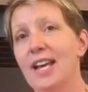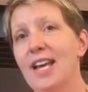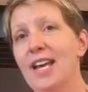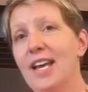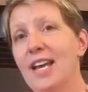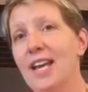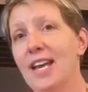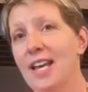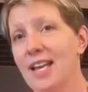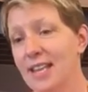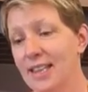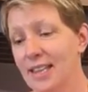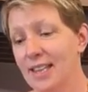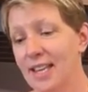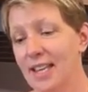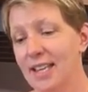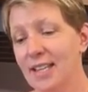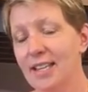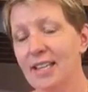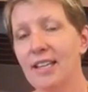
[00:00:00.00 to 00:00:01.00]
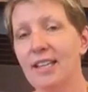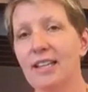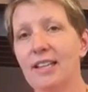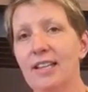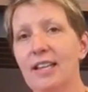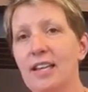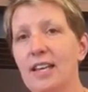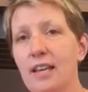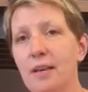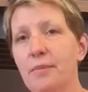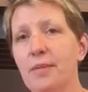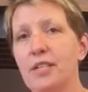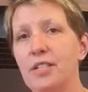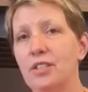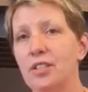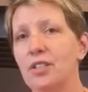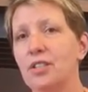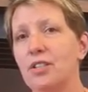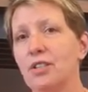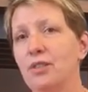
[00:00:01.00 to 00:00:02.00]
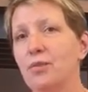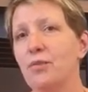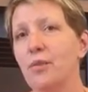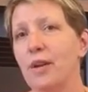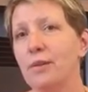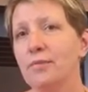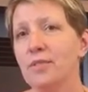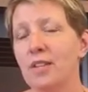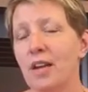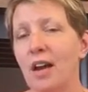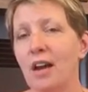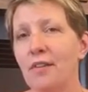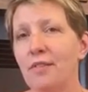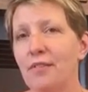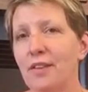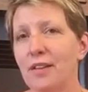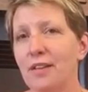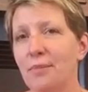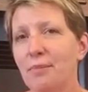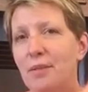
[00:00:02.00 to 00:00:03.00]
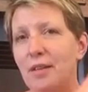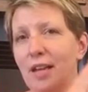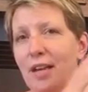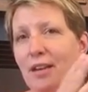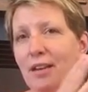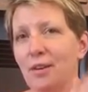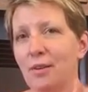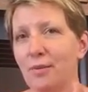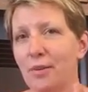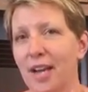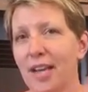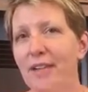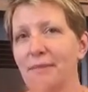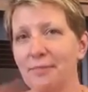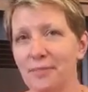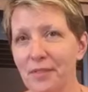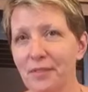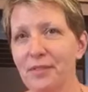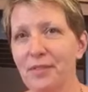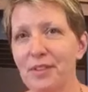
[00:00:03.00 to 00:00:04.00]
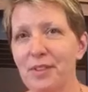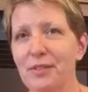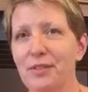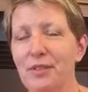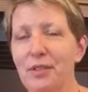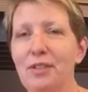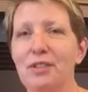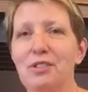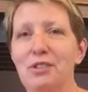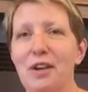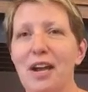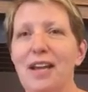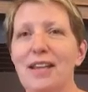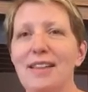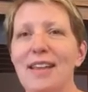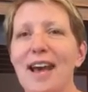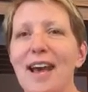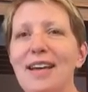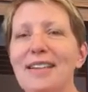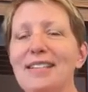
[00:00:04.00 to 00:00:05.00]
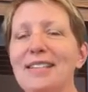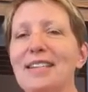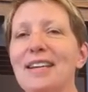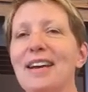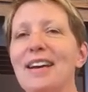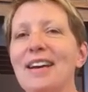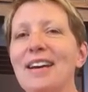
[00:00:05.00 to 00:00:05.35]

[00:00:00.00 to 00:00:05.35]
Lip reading: And then the image rubs off on the Play-Doh, right? Have you tried that?